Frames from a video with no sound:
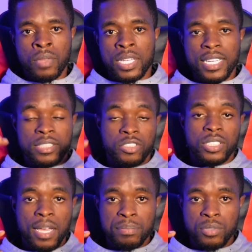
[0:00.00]
There are three
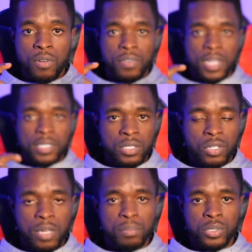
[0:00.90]
types of gadgets you
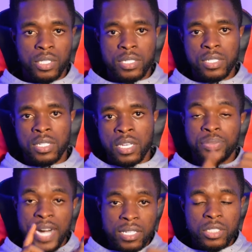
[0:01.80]
can purchase:
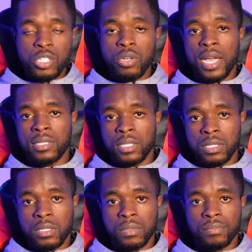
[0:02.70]
brand new
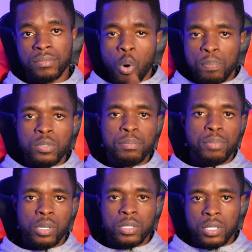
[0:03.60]
gadgets, open
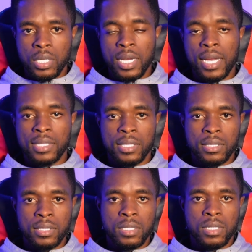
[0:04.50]
box gadgets,
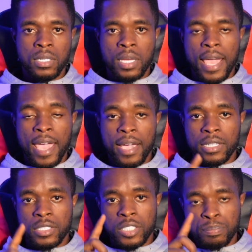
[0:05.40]
and
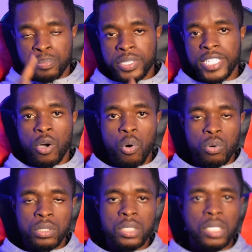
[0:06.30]

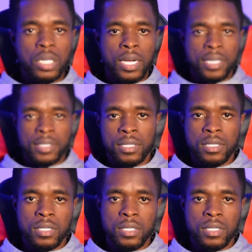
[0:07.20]
pre-owned gadgets,